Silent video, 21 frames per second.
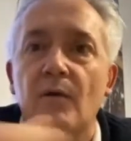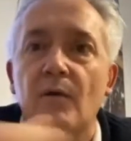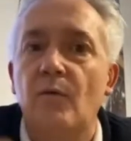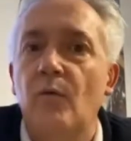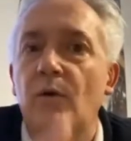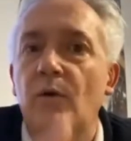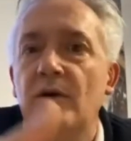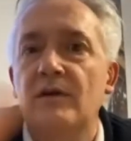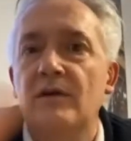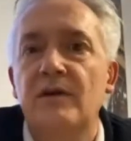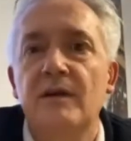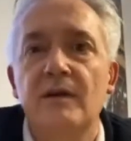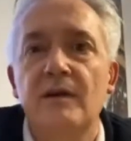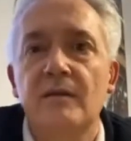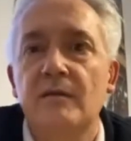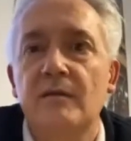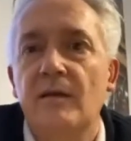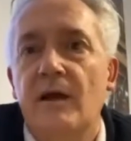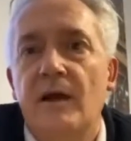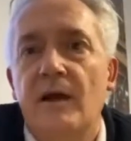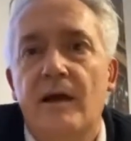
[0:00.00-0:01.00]

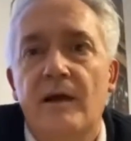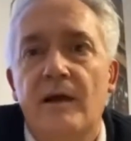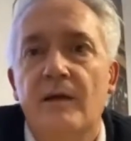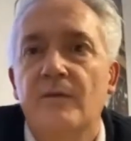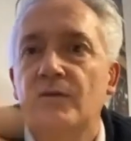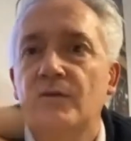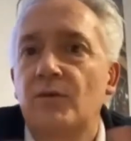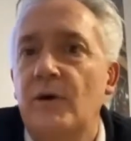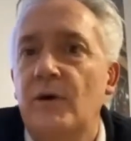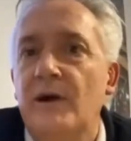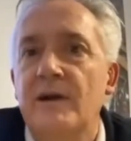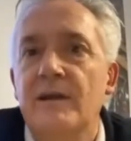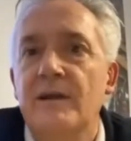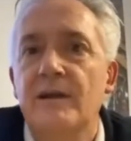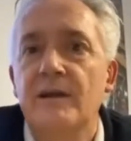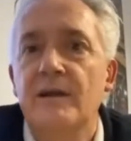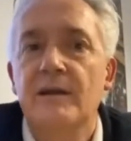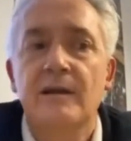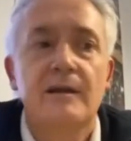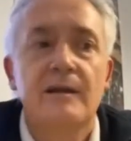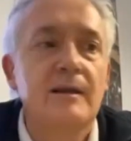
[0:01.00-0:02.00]
working and you are
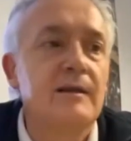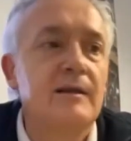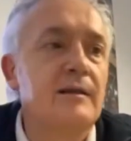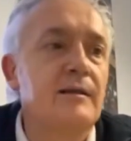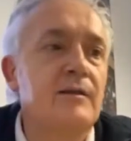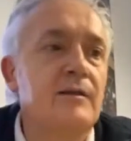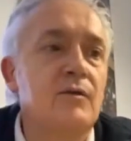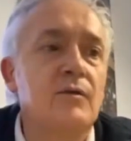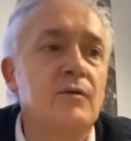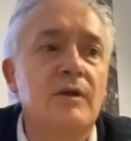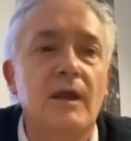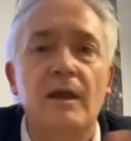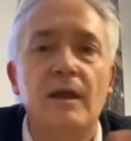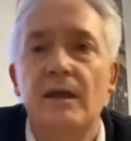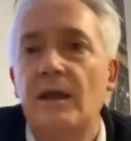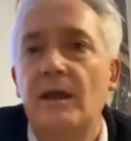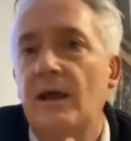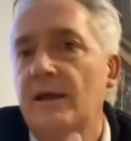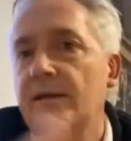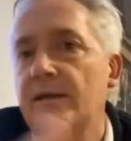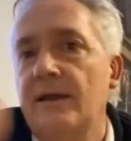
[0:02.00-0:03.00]
in UK
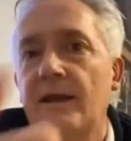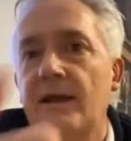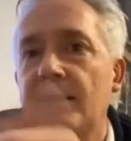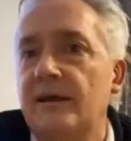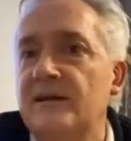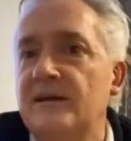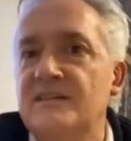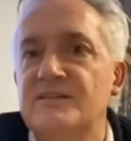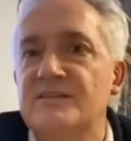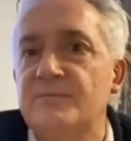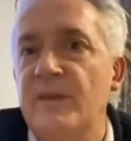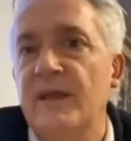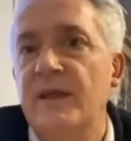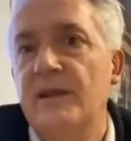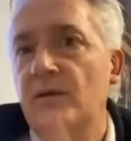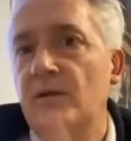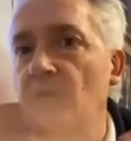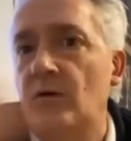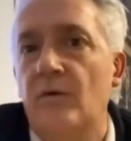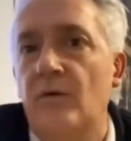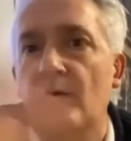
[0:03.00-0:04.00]
and I am in
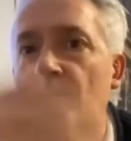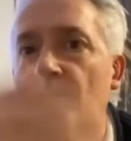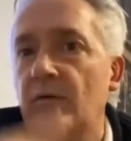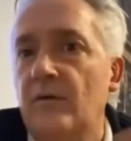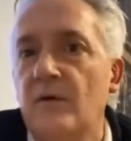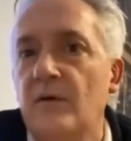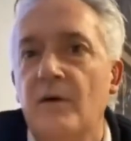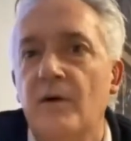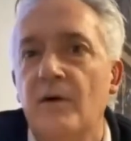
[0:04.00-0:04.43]
Spain or